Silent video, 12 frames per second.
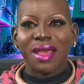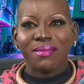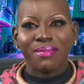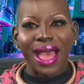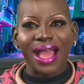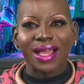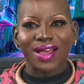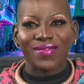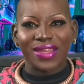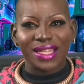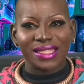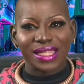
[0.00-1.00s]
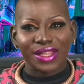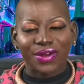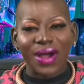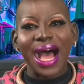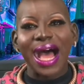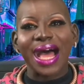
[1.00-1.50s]
back of it is a little
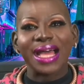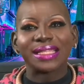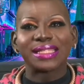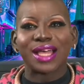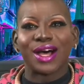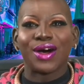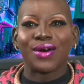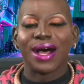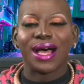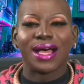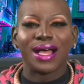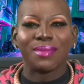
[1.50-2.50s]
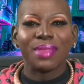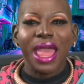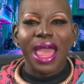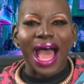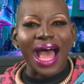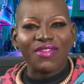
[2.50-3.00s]
high. So
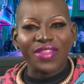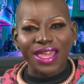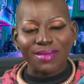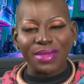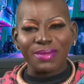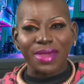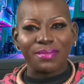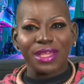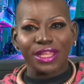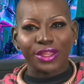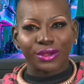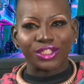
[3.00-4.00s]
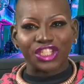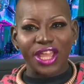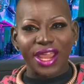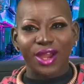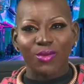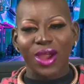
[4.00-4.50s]
I have to get me maybe a little
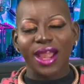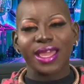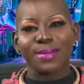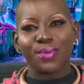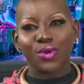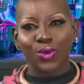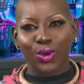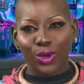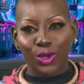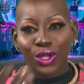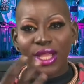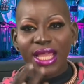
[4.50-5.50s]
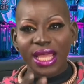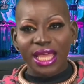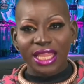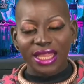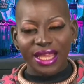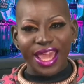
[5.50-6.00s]
chair where I could pull
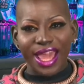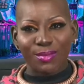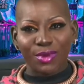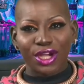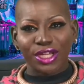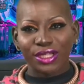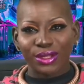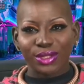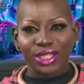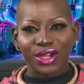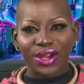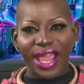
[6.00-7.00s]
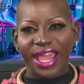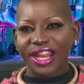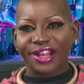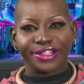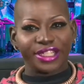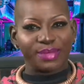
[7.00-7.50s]
the camera closer and
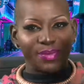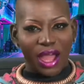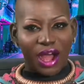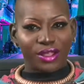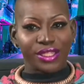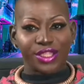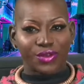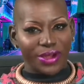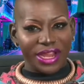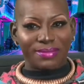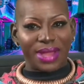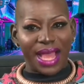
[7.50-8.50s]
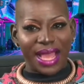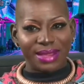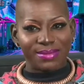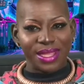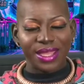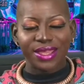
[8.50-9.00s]
it'll just be all screen behind
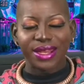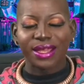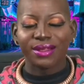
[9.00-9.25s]
me, you know?